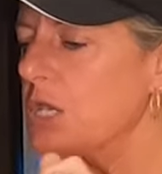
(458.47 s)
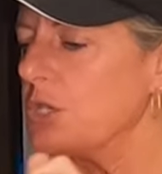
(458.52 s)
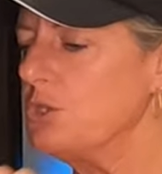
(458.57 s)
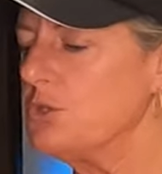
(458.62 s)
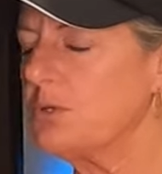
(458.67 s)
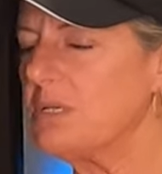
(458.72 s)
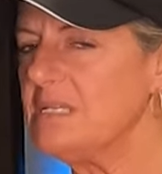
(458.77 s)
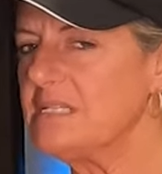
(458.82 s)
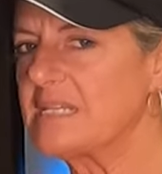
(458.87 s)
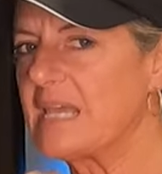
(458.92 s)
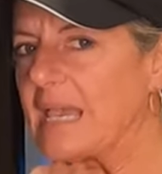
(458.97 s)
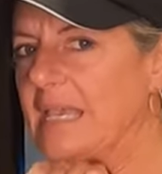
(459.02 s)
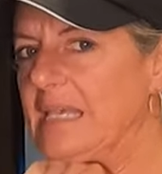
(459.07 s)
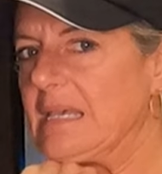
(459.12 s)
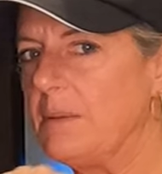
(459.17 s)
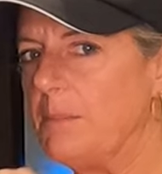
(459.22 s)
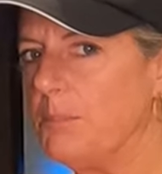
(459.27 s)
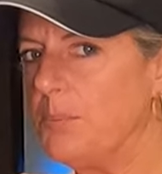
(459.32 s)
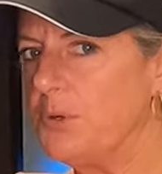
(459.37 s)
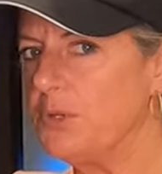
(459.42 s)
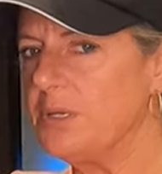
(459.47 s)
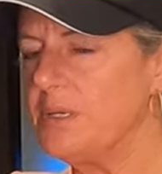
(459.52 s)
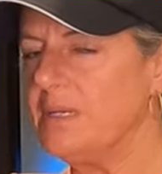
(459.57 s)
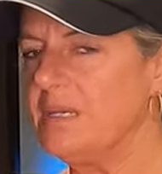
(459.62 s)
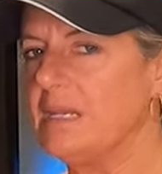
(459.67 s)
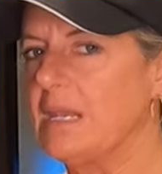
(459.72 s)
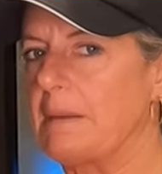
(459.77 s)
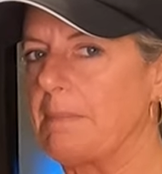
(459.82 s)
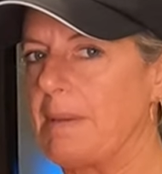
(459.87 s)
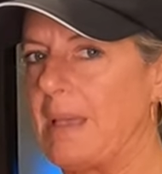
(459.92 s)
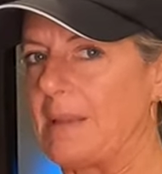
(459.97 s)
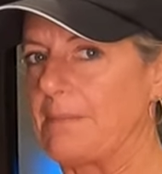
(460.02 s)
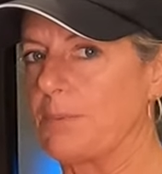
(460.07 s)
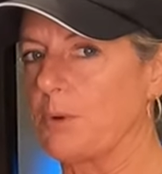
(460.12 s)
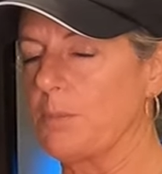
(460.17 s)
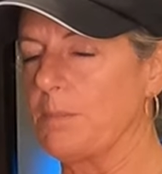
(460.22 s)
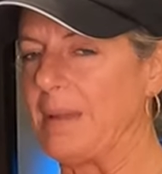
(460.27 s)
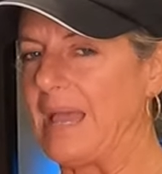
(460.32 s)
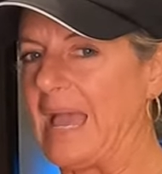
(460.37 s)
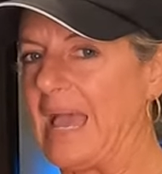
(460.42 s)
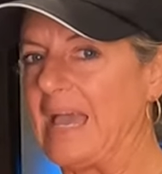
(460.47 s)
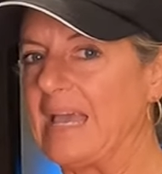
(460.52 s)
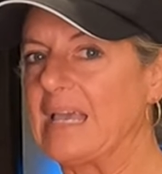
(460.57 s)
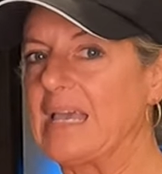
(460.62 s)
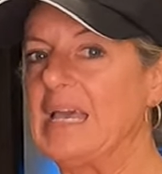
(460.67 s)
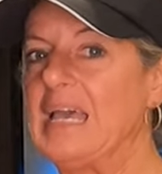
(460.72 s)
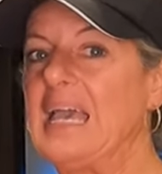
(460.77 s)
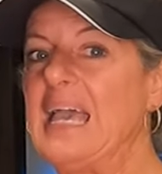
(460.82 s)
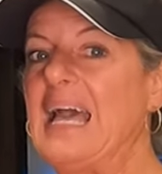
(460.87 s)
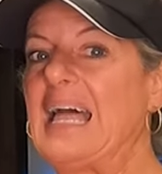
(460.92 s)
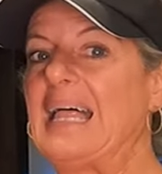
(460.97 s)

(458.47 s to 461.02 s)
you can take it, put it in a paper bag.